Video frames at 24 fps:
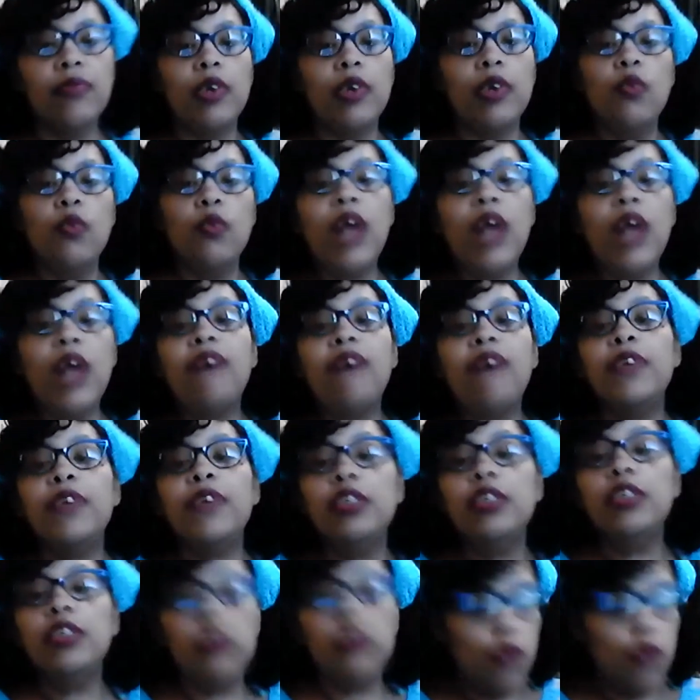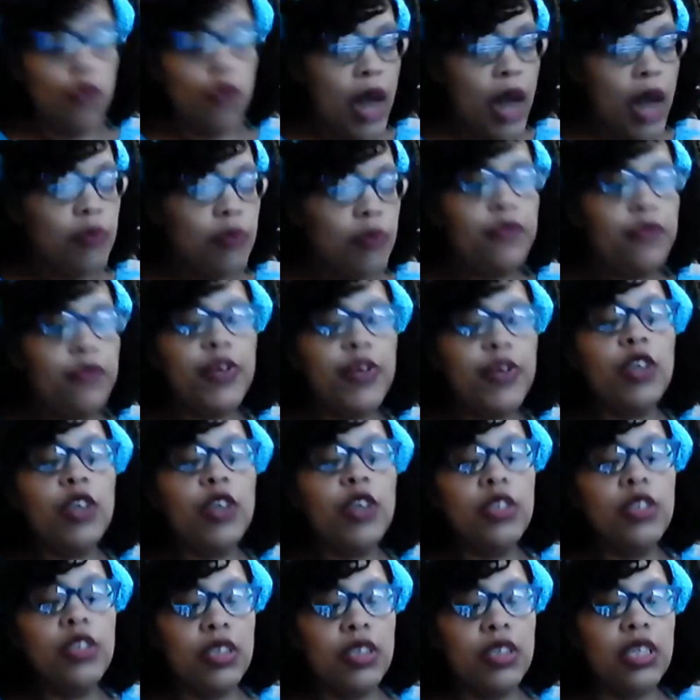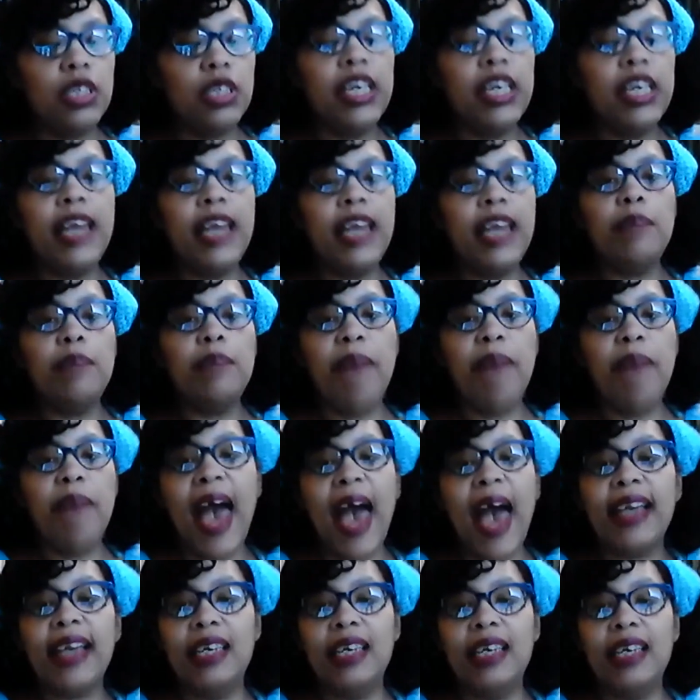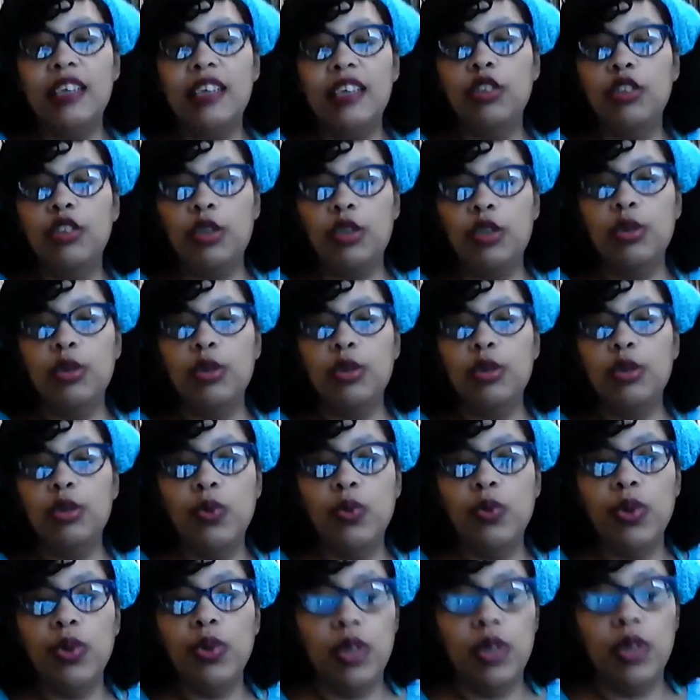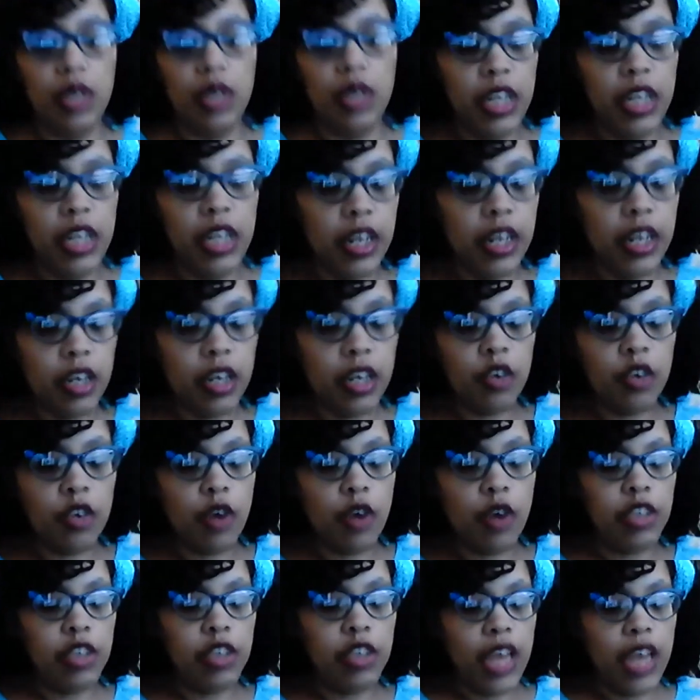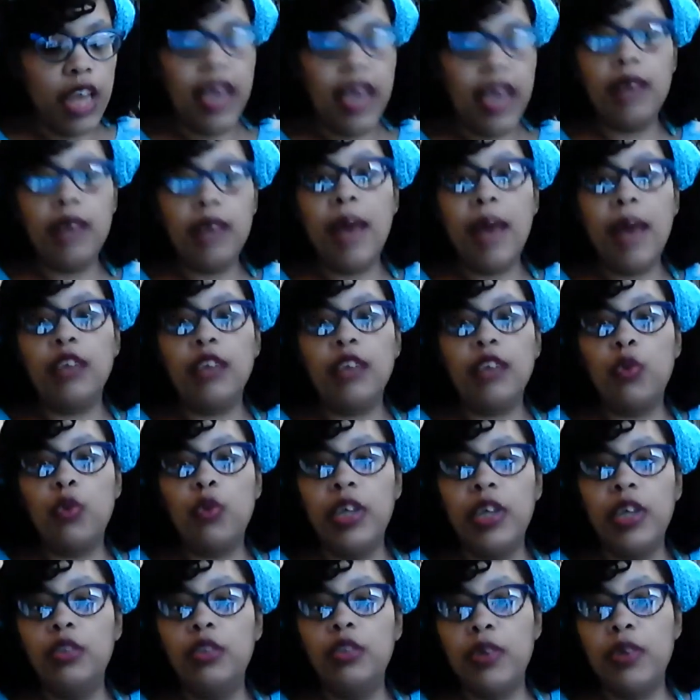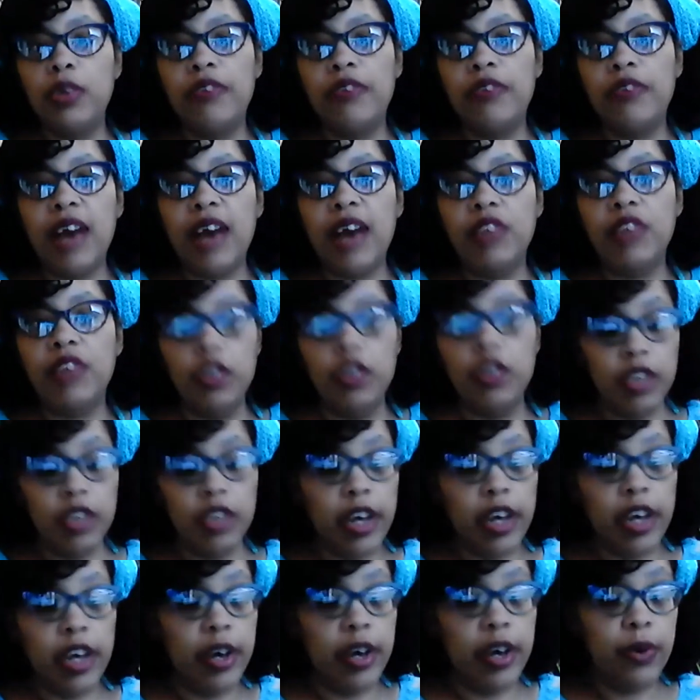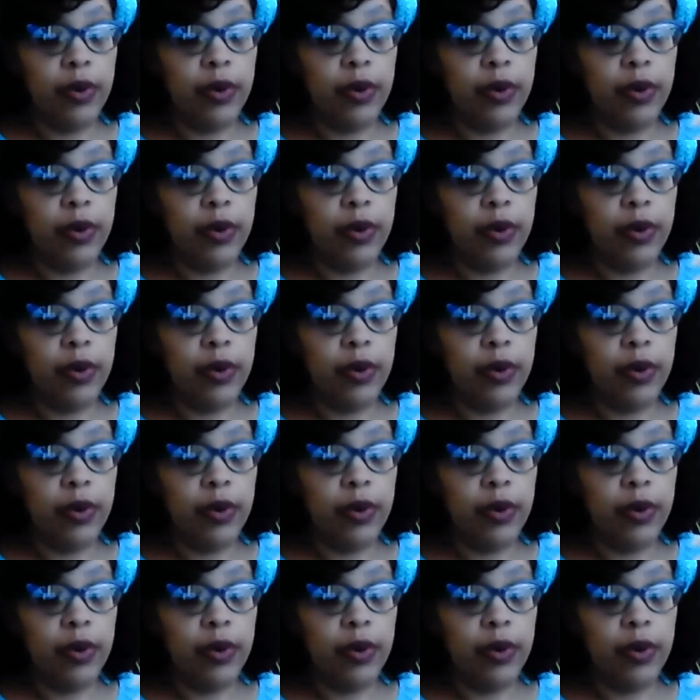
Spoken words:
when I was first getting back into knitting and crocheting about 20-25 years ago,